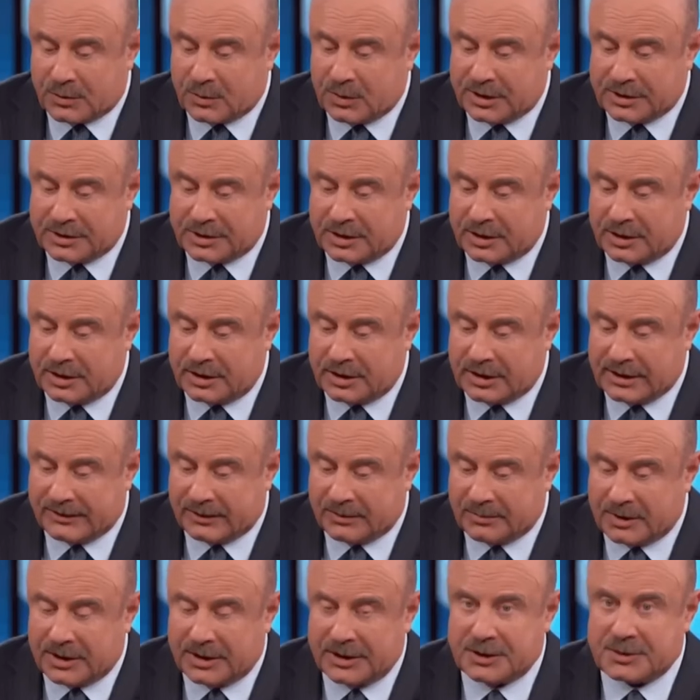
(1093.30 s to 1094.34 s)
question in
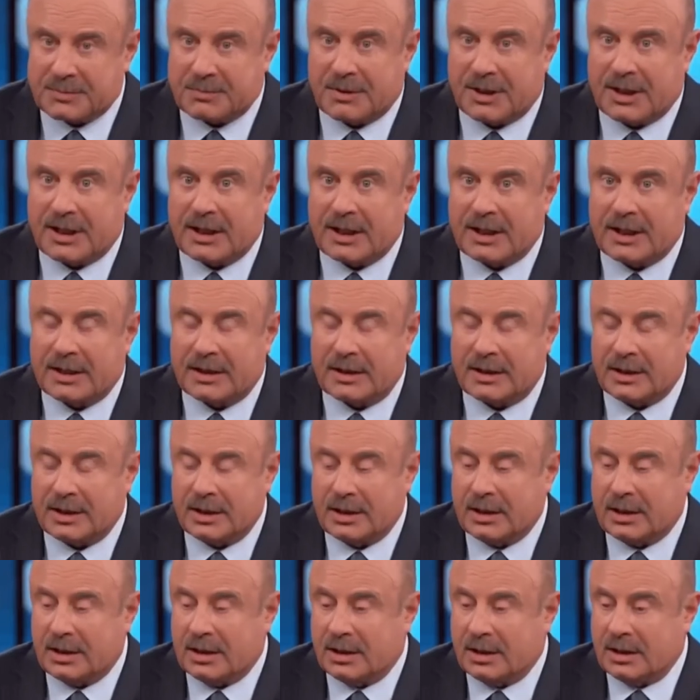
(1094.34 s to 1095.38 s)
everybody's mind
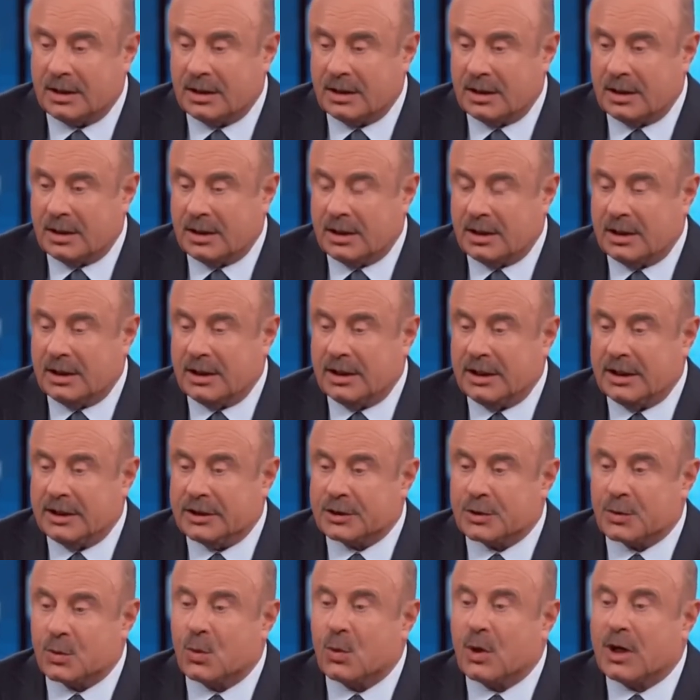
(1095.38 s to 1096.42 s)

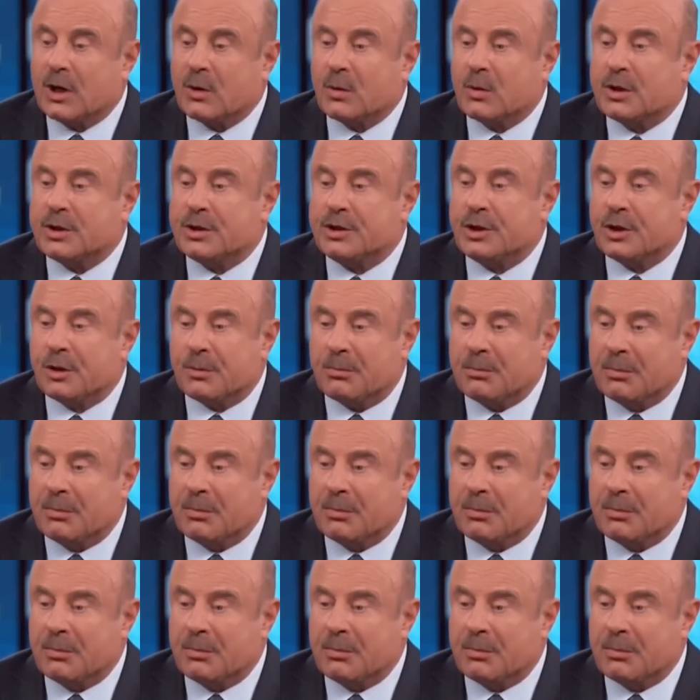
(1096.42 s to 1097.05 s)
is, where was your